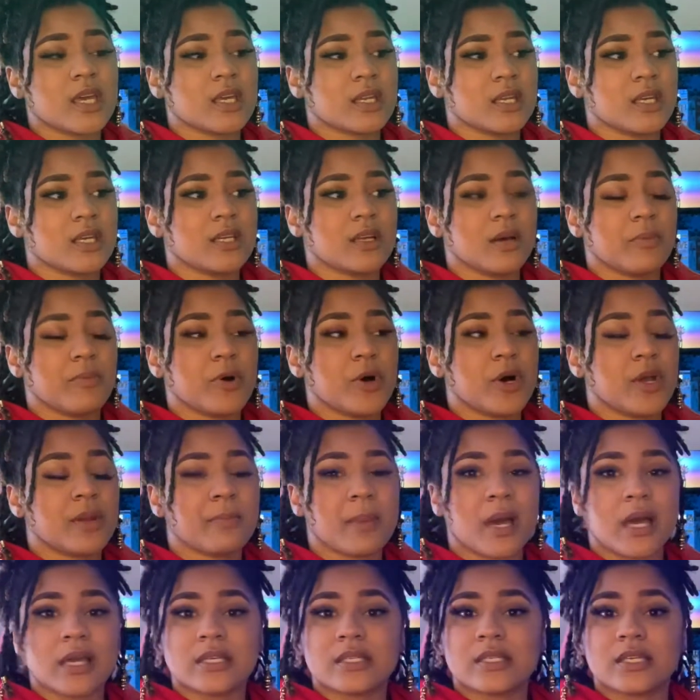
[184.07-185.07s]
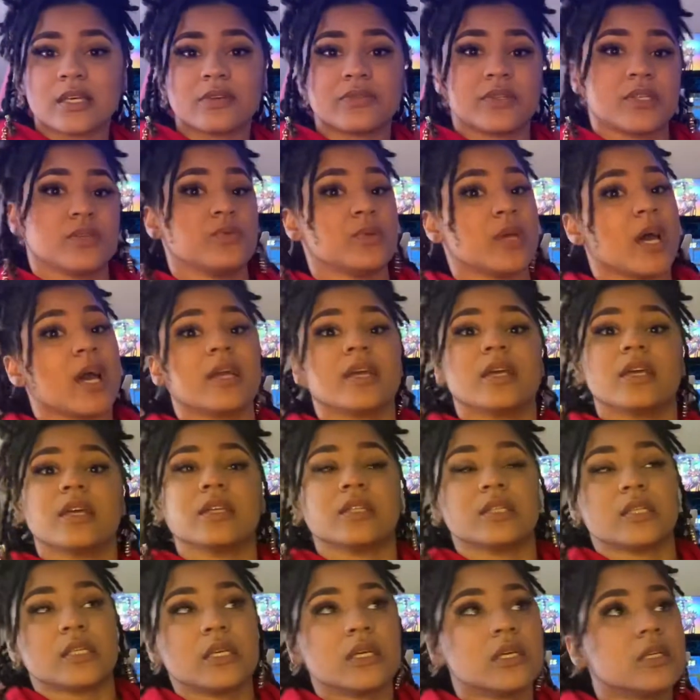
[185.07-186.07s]
it upon myself to not
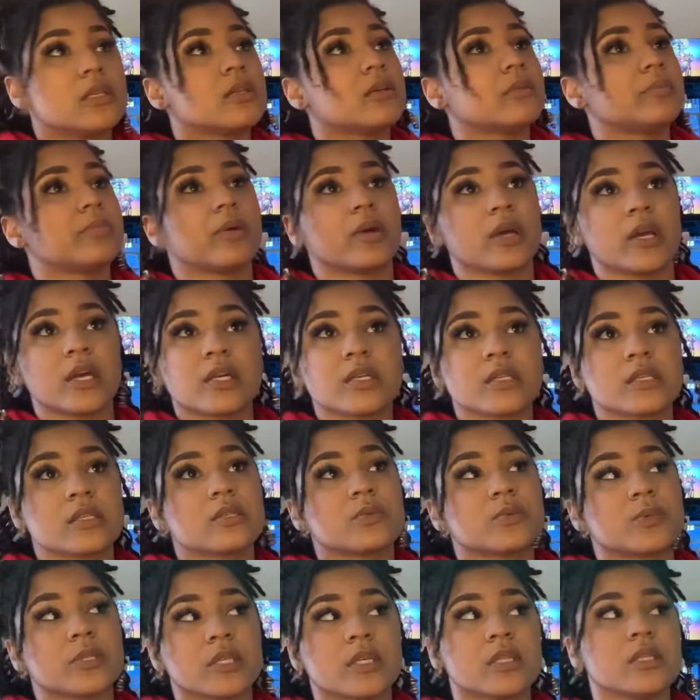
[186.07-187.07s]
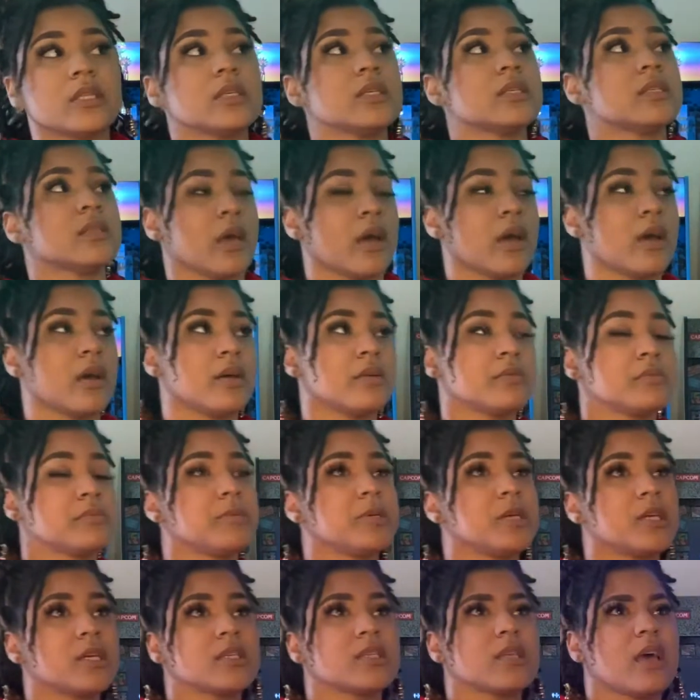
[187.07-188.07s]
get depressed within these times
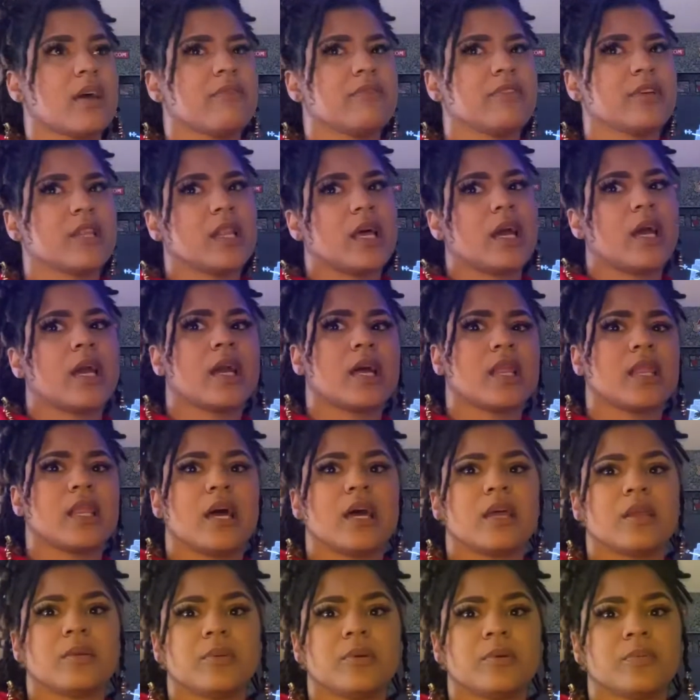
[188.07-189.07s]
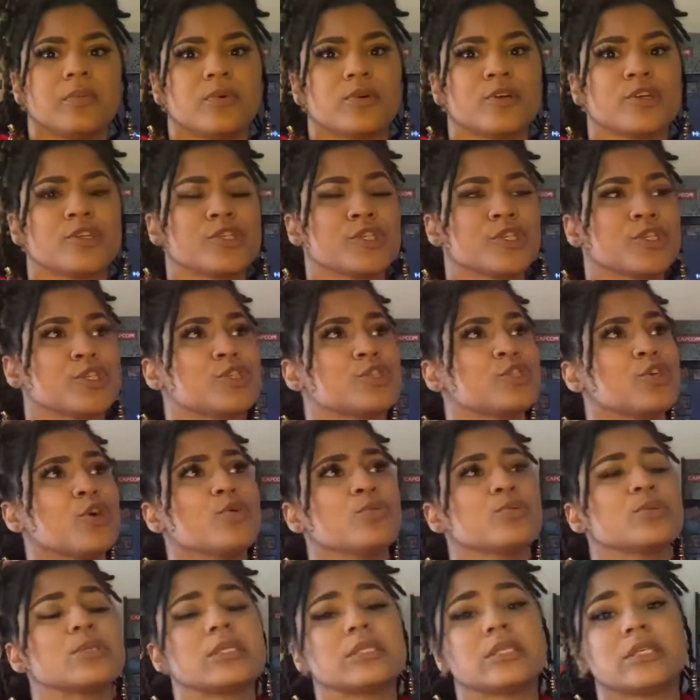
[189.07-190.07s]
because I feel like a lot of people are just so
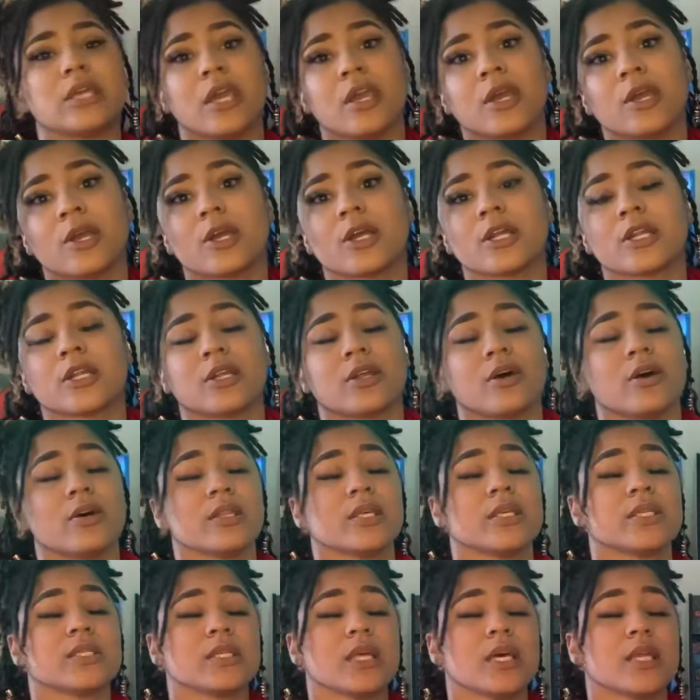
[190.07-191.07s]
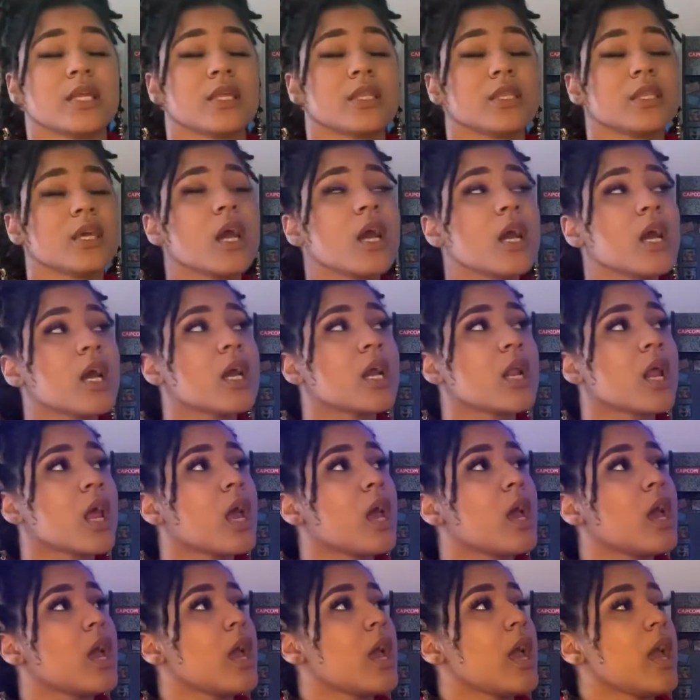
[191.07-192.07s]
scared and all this, that, and third.
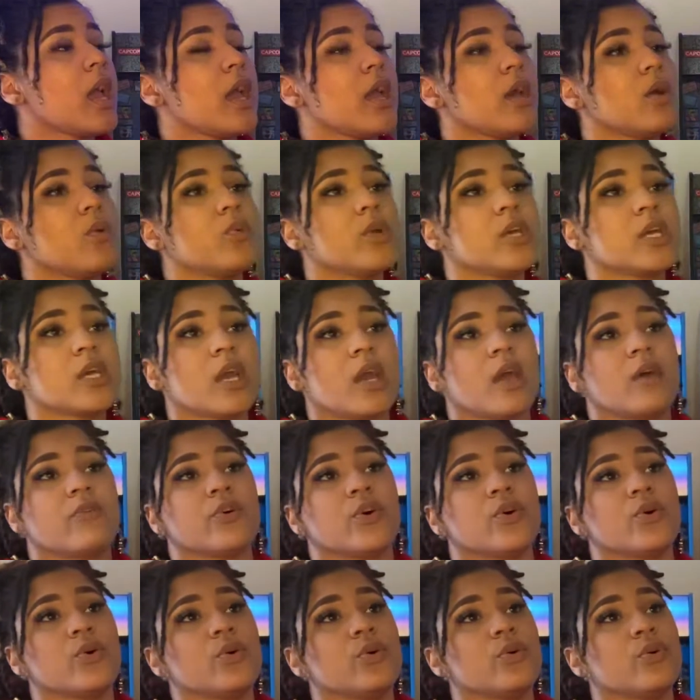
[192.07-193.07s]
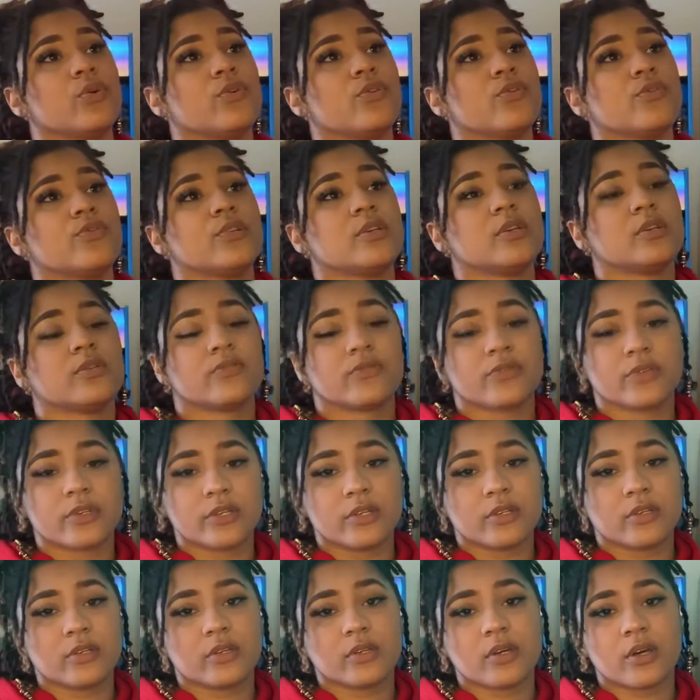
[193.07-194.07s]
And we can have a whole
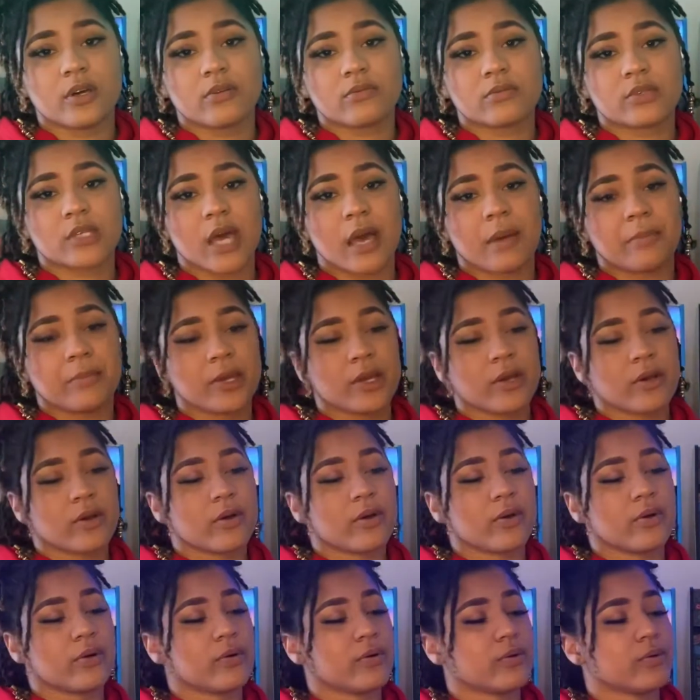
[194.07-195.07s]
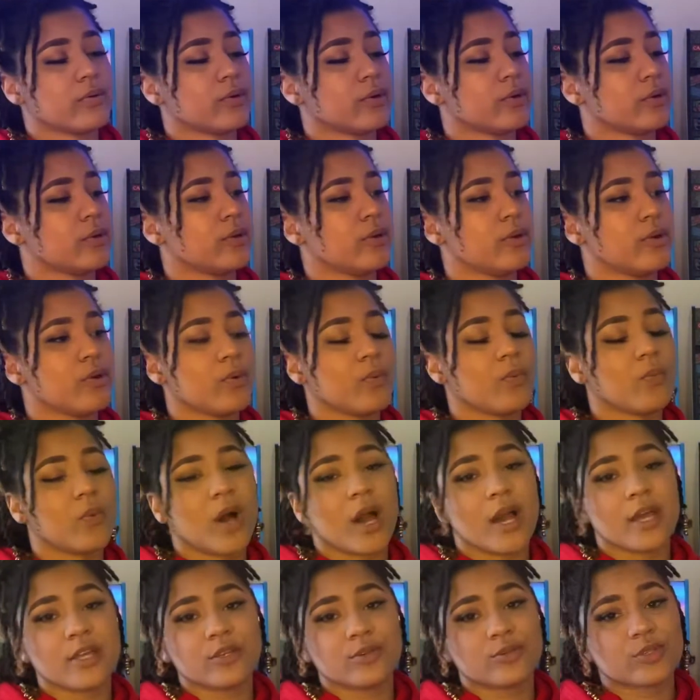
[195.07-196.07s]
different, you know, topic on
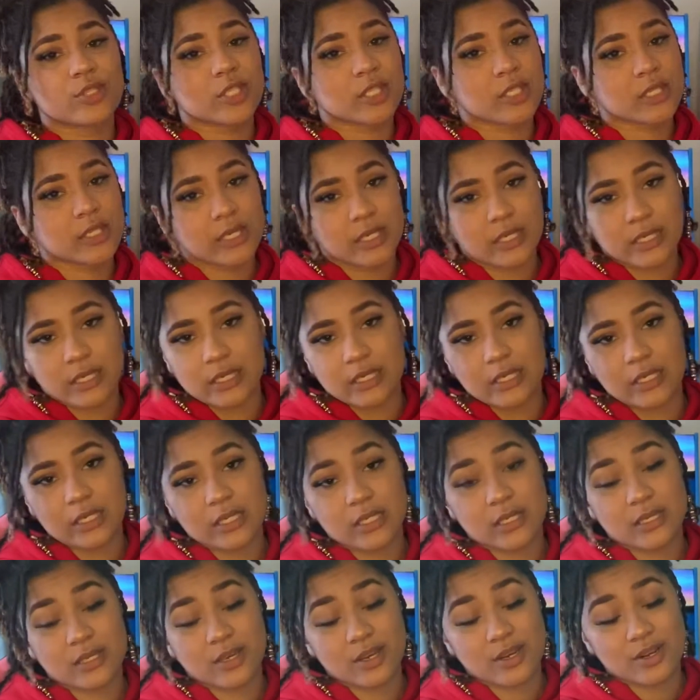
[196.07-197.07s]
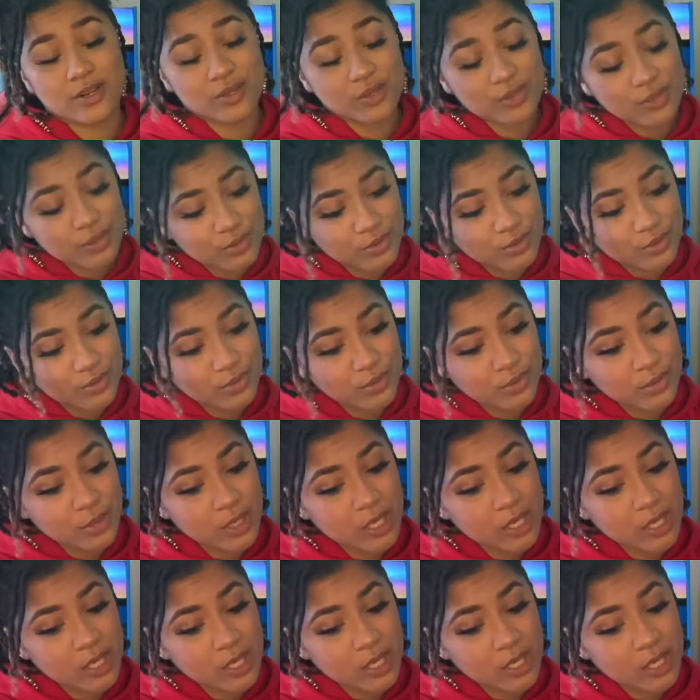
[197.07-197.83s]
why you should let none of this scare you.